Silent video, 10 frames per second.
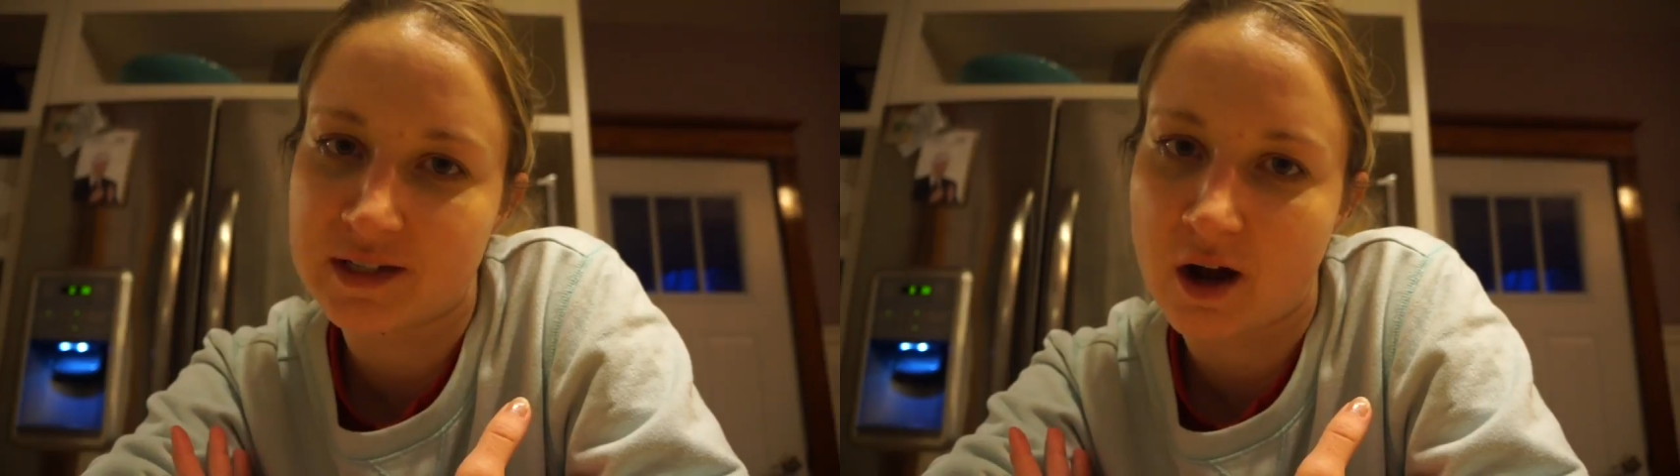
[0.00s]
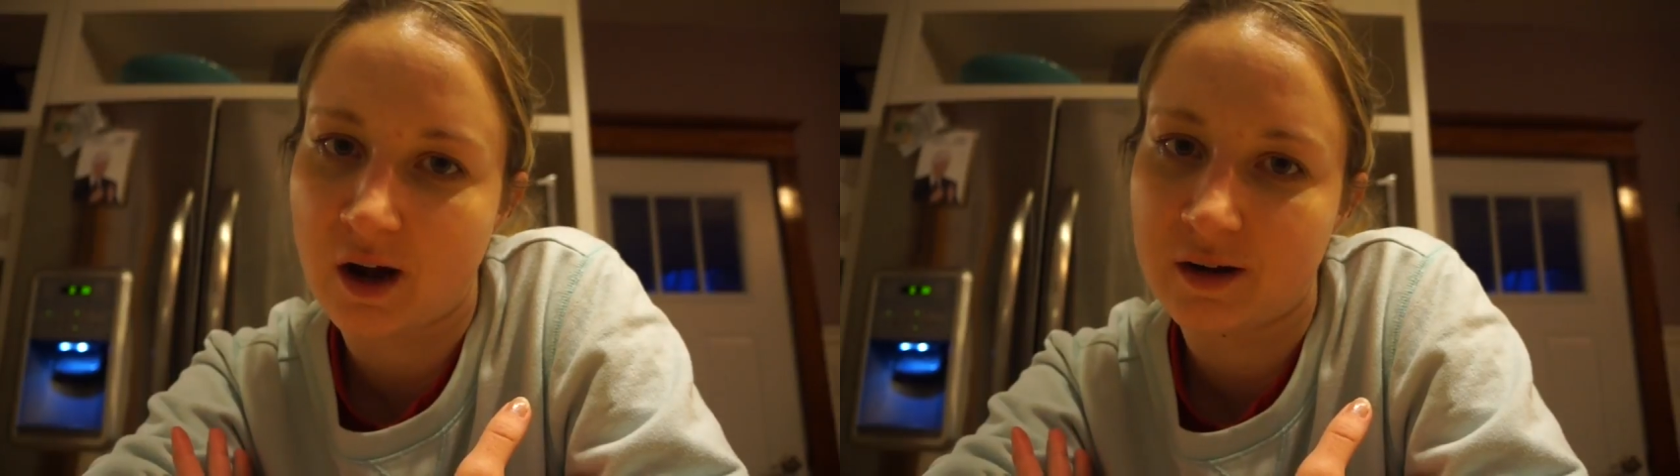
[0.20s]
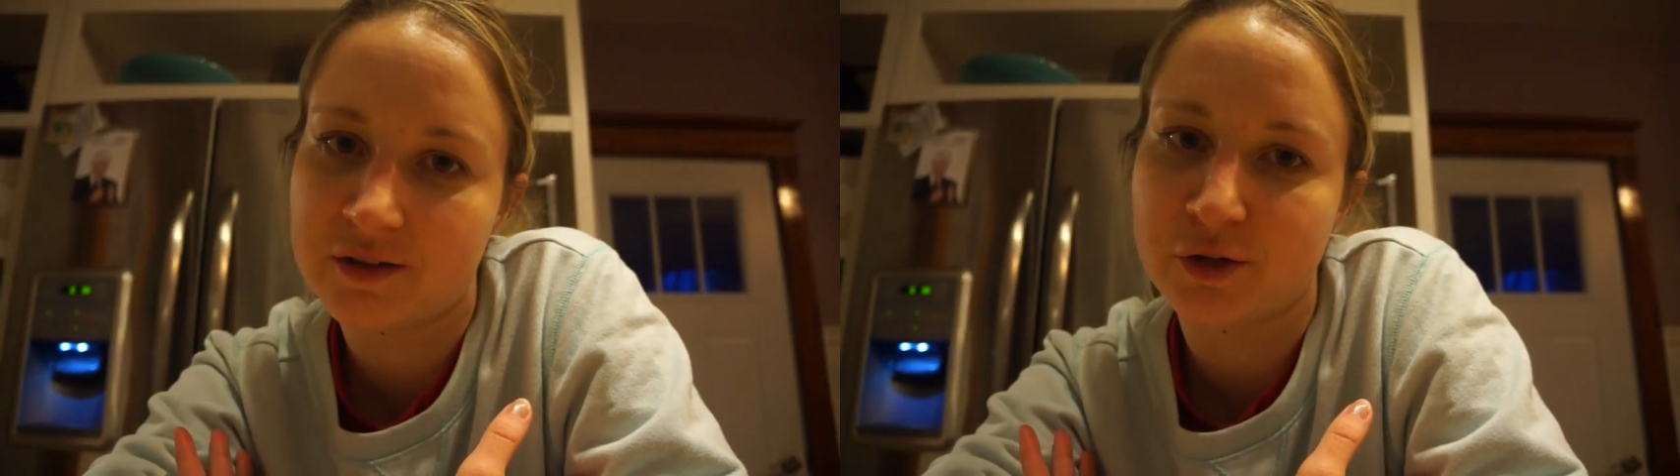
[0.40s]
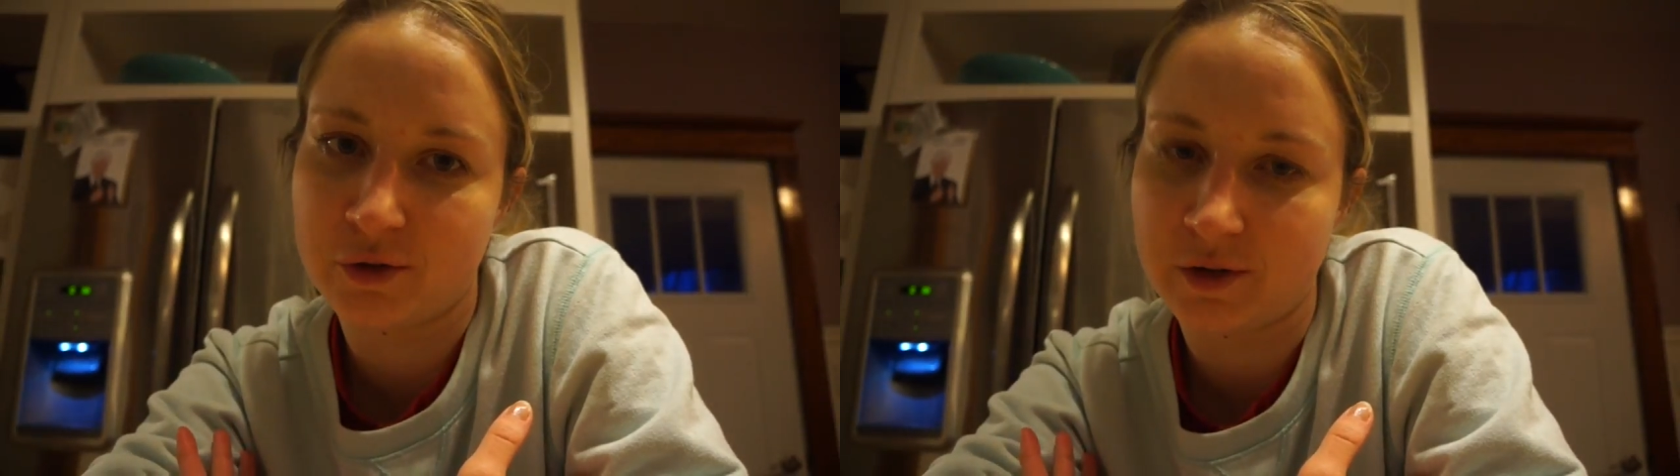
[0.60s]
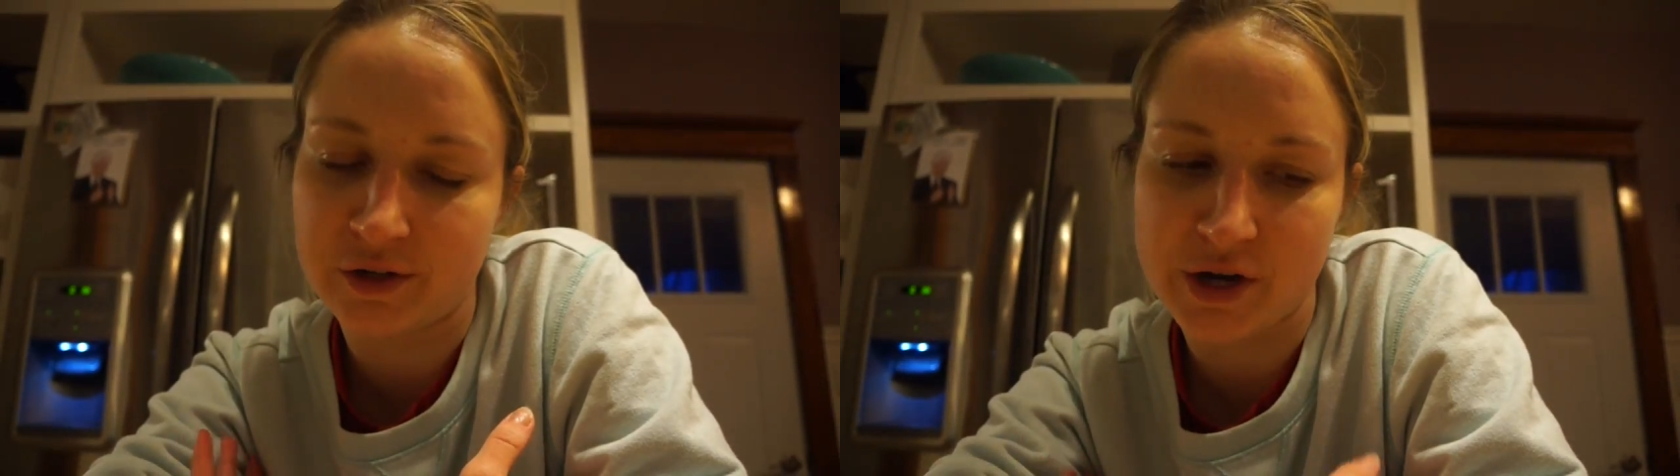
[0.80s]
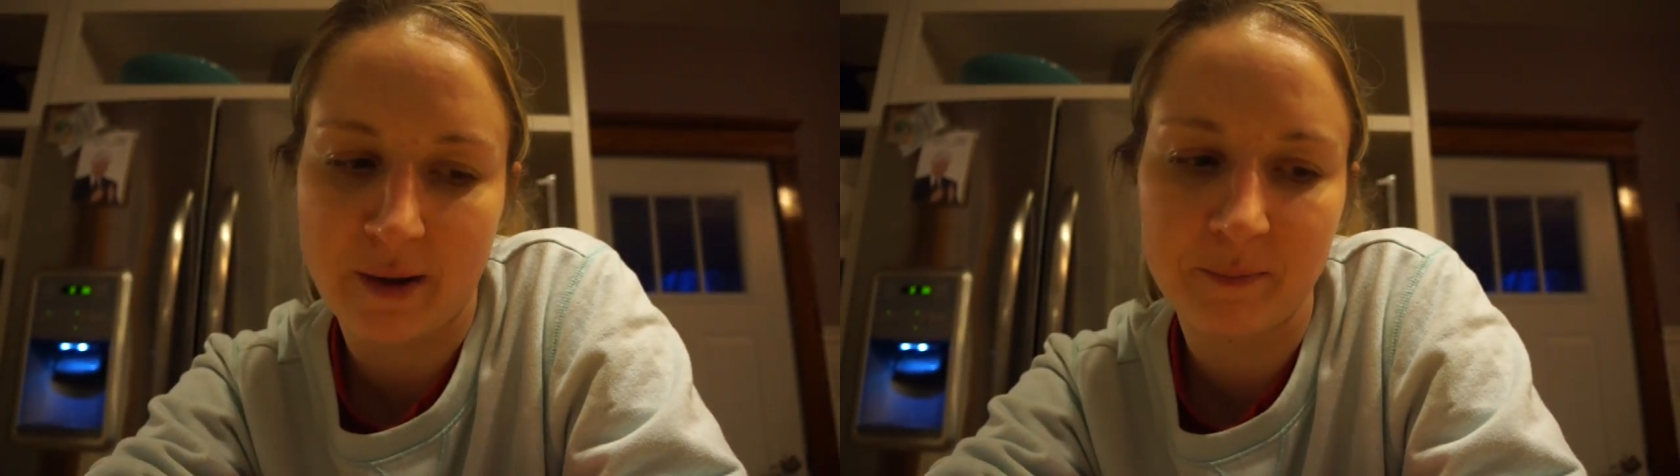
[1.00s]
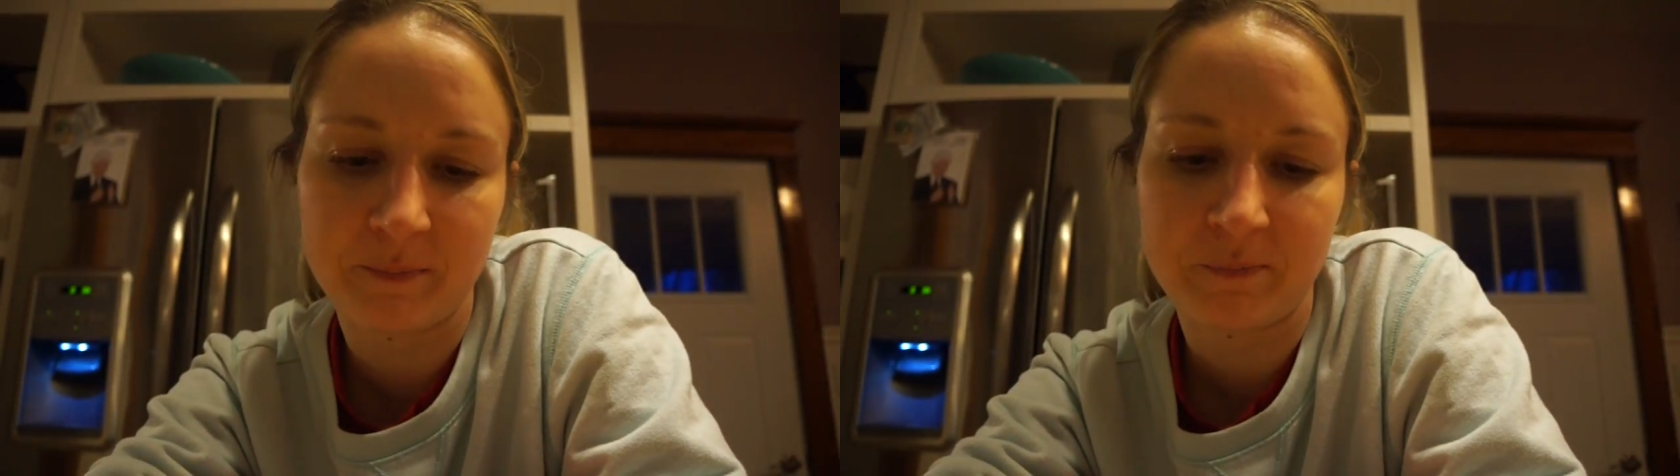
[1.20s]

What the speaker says: as hard to do their job.